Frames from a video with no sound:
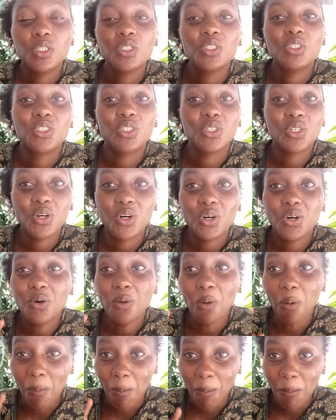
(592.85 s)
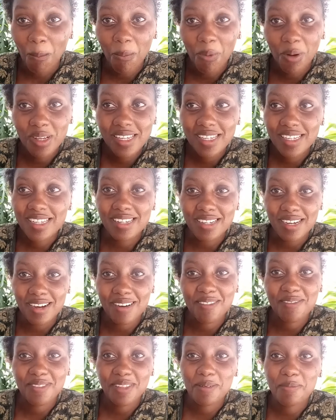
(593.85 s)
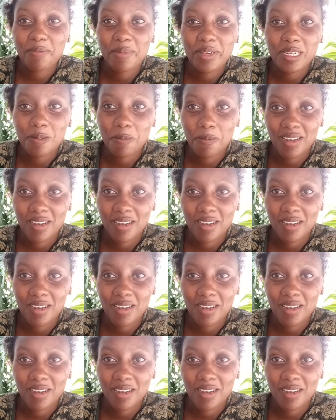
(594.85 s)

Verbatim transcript: So most of the meat